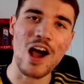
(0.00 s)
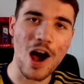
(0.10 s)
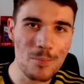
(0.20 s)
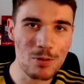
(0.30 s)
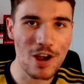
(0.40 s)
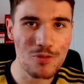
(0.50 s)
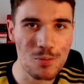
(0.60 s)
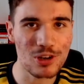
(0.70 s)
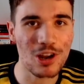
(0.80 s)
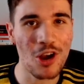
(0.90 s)
I've been Wyatt
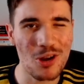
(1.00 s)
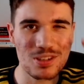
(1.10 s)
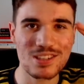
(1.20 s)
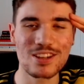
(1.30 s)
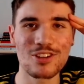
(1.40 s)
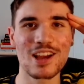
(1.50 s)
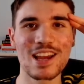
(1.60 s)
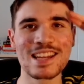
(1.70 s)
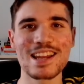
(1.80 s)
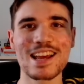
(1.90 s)
Football and I hope to see you lot
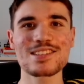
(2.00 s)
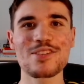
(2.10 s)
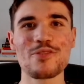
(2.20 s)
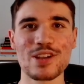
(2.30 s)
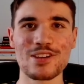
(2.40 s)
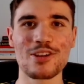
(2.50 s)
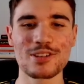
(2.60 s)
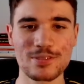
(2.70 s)
in the next video.